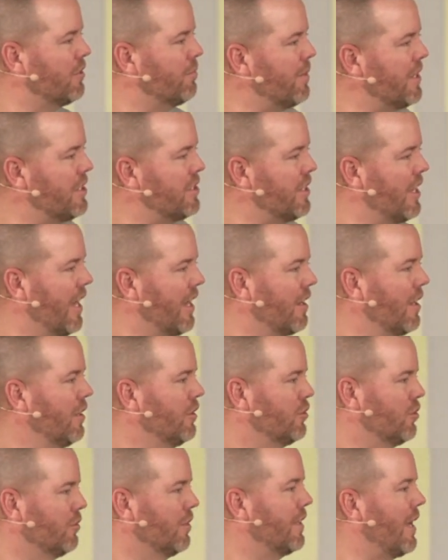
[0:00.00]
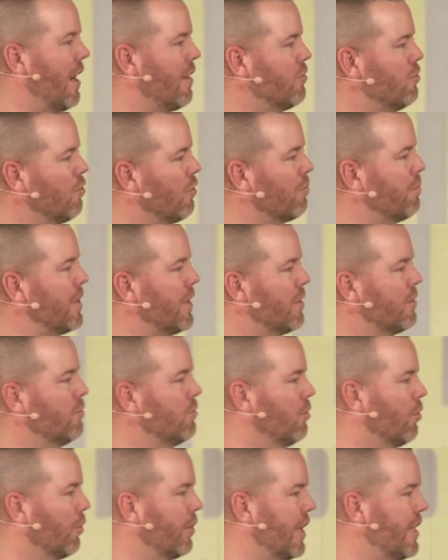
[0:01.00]
to be checked so that now you can be a
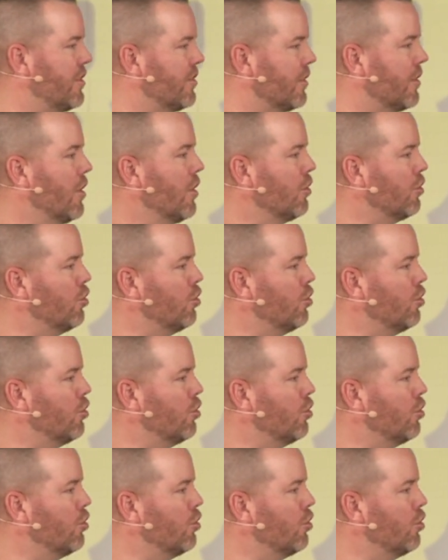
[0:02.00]
new creation.